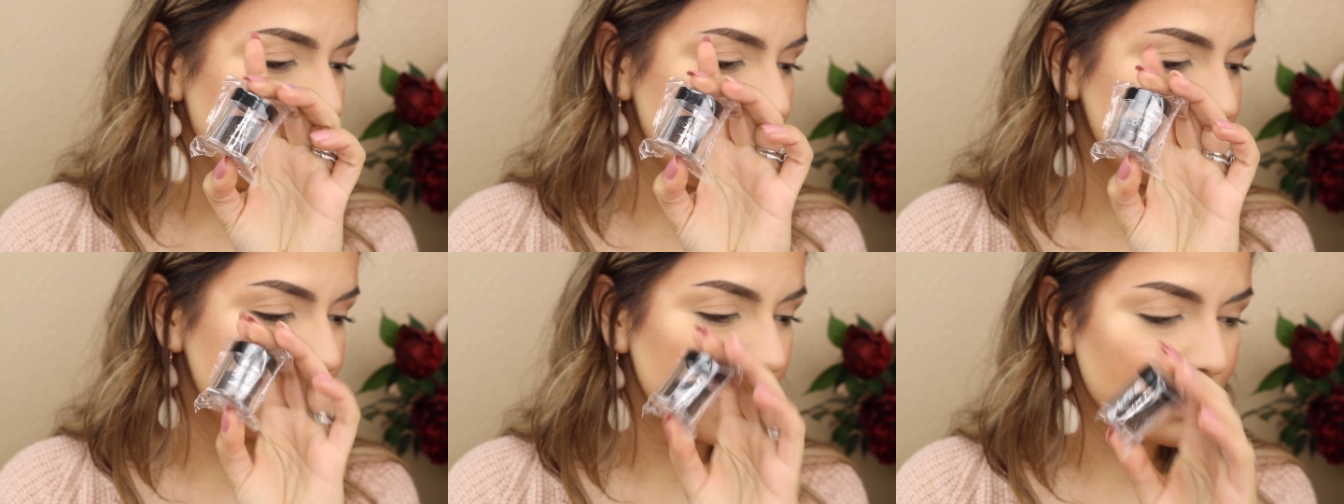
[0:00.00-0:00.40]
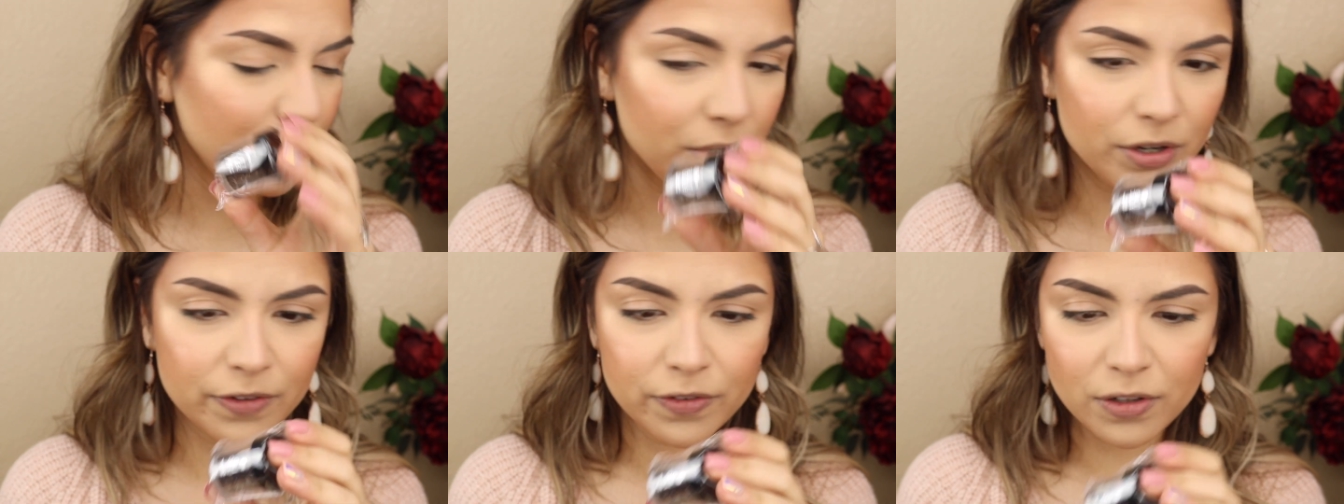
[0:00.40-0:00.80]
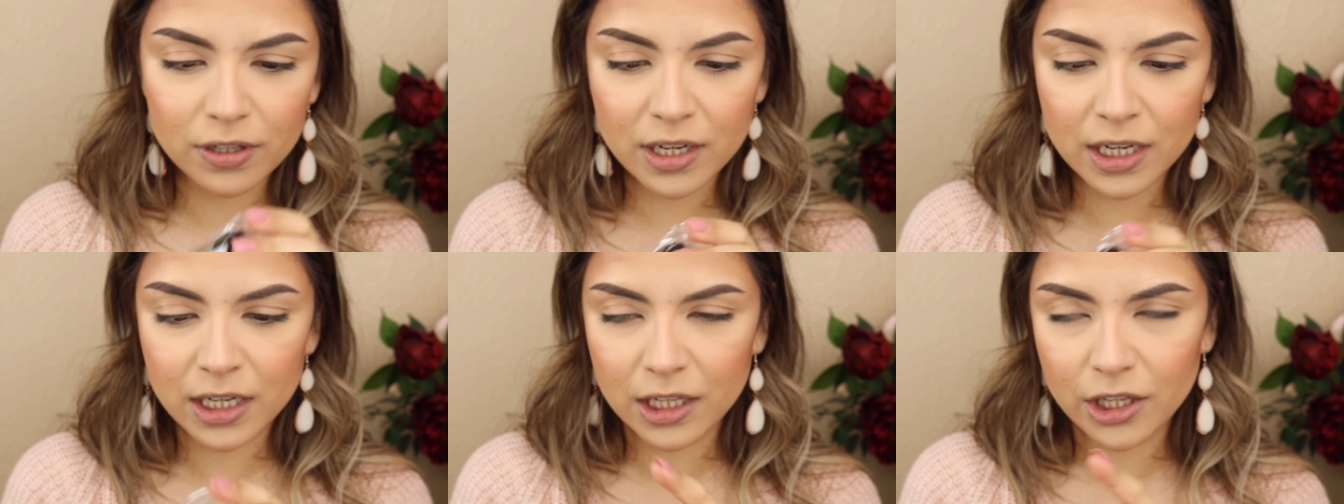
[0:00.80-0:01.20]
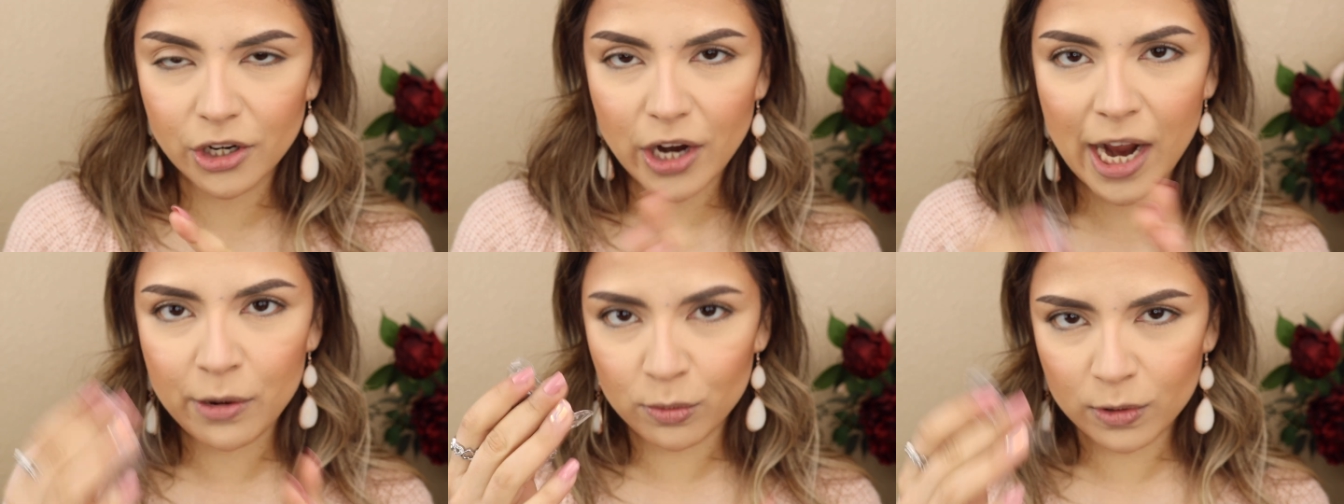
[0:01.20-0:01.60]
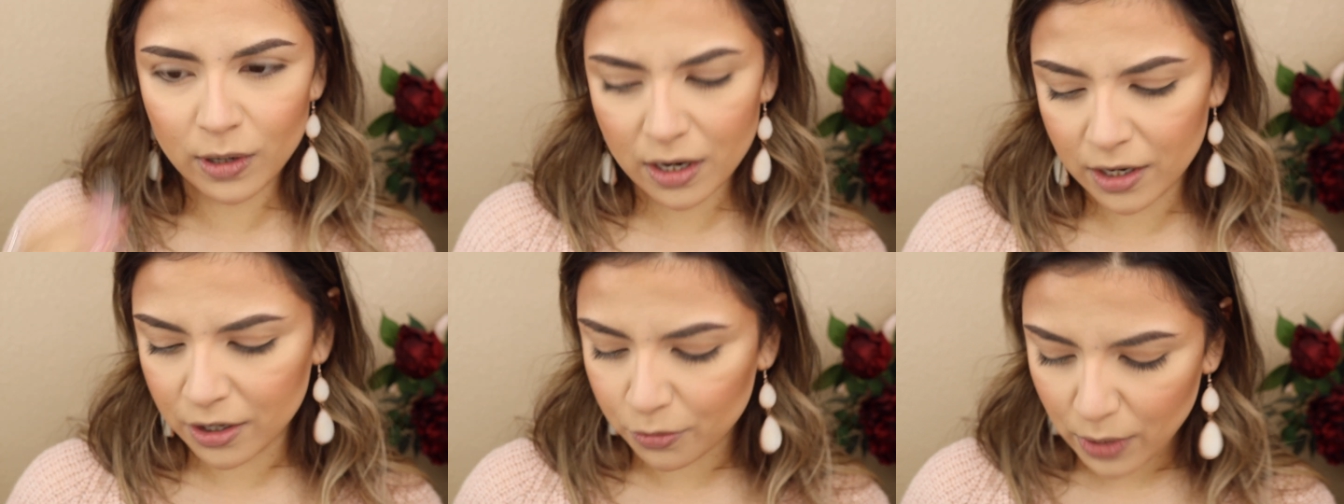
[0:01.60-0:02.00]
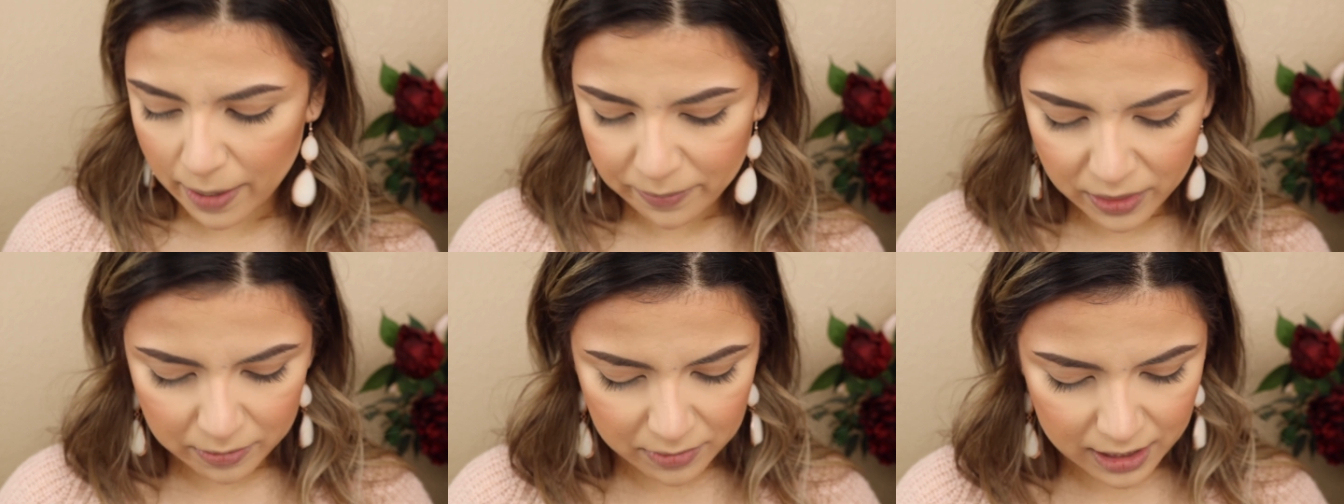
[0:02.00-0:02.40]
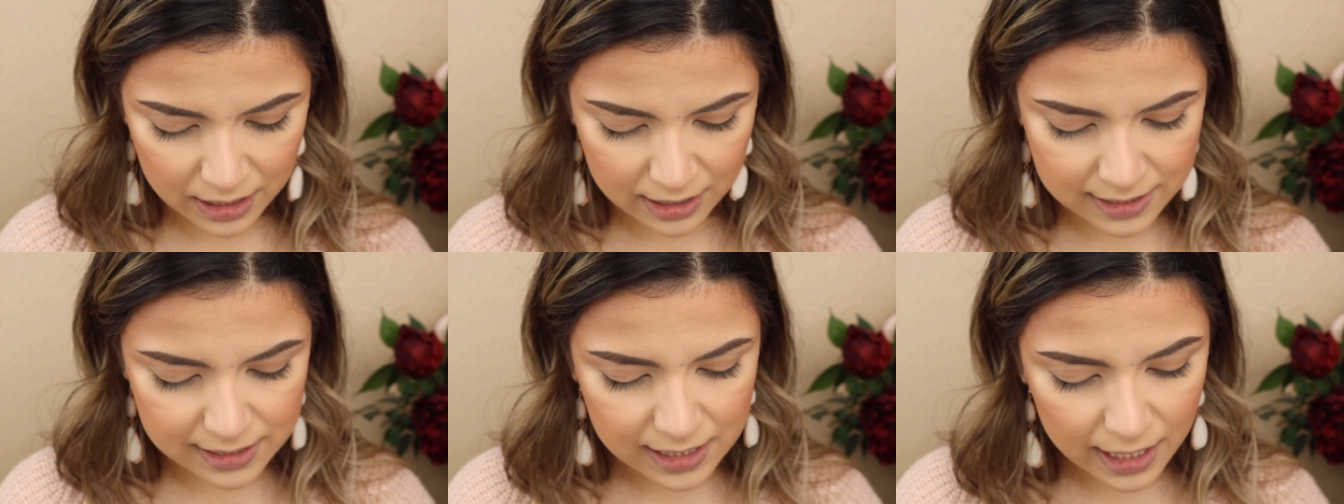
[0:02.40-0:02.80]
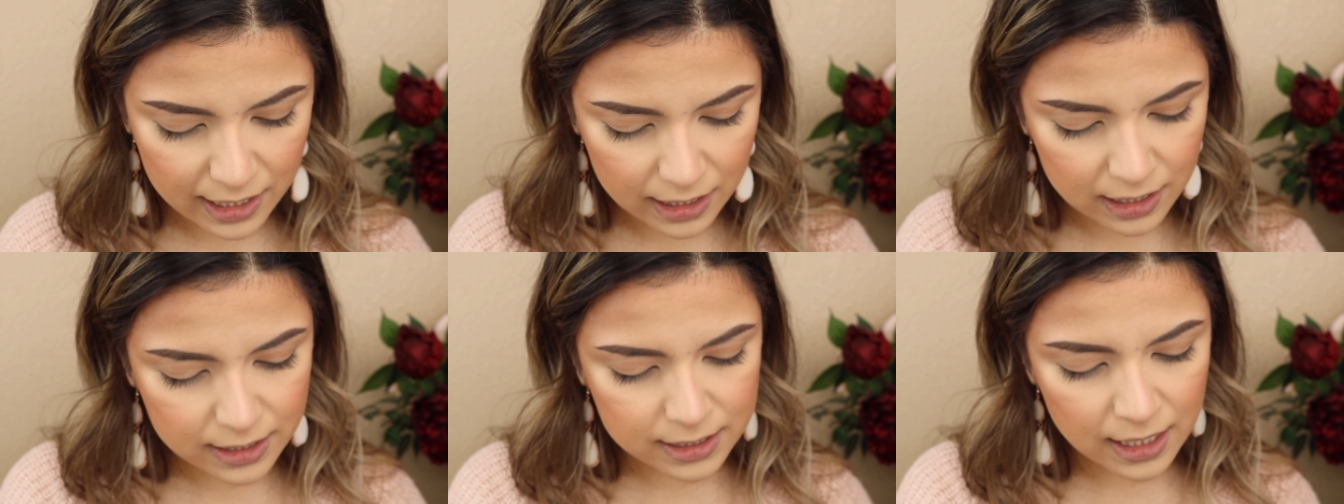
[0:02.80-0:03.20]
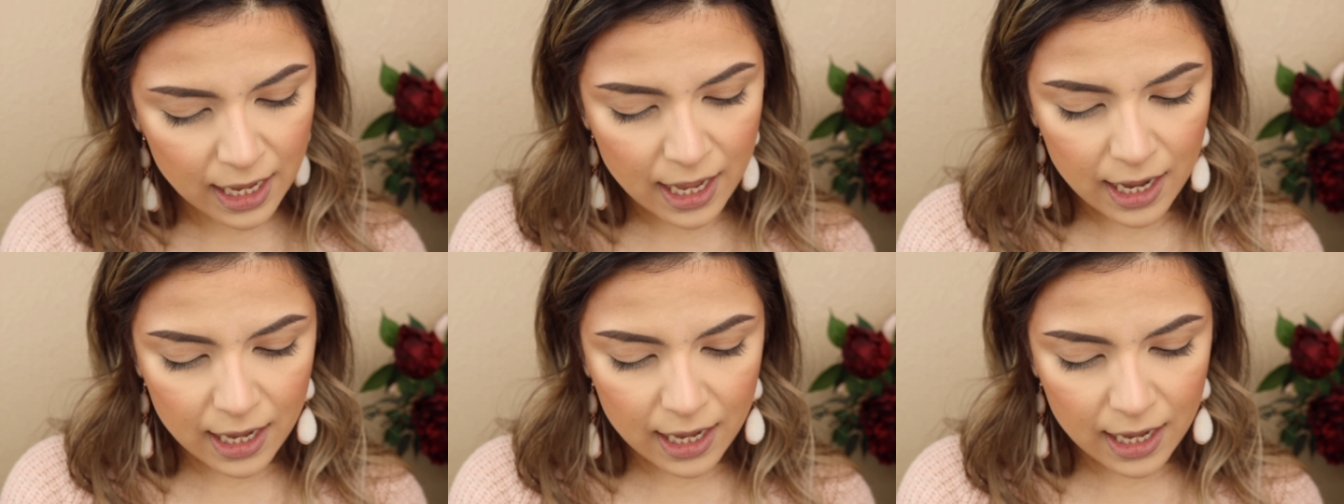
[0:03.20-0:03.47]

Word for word: it's a beautiful color i will unwrap them in a second